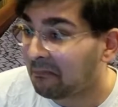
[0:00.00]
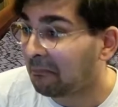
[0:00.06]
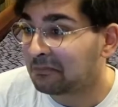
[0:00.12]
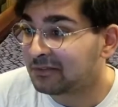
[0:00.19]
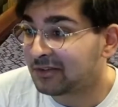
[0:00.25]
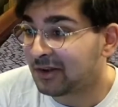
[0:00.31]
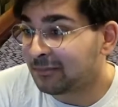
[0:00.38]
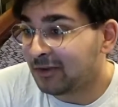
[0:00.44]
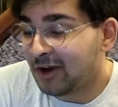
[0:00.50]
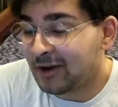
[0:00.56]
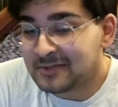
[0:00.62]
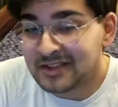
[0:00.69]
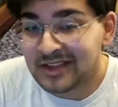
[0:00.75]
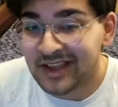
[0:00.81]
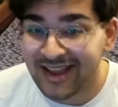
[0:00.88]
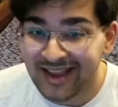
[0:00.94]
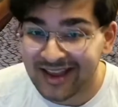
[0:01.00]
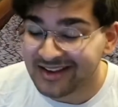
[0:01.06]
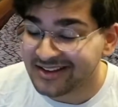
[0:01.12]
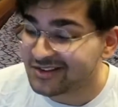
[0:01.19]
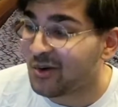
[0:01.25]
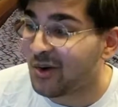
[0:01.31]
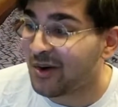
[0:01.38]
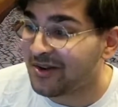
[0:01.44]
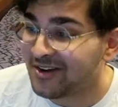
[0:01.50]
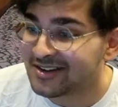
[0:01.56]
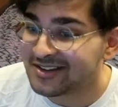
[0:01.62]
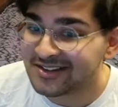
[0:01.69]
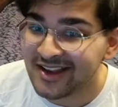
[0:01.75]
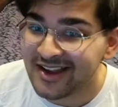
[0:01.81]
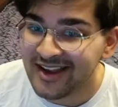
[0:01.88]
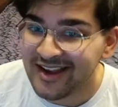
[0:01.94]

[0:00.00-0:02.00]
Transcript: Sometimes it's quite nice.